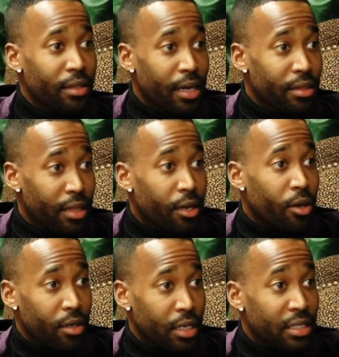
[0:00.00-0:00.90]
that they
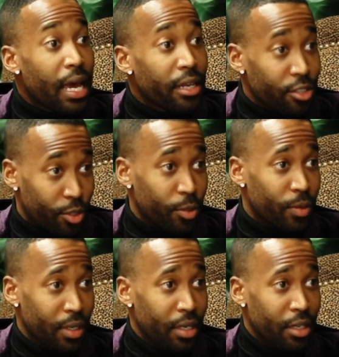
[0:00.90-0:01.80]
are attached to.
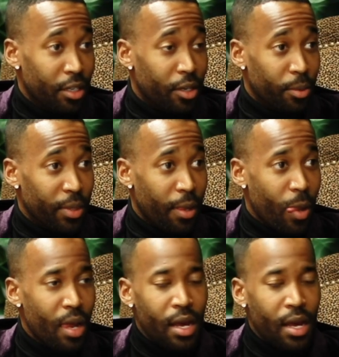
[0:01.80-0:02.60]
You know what I mean?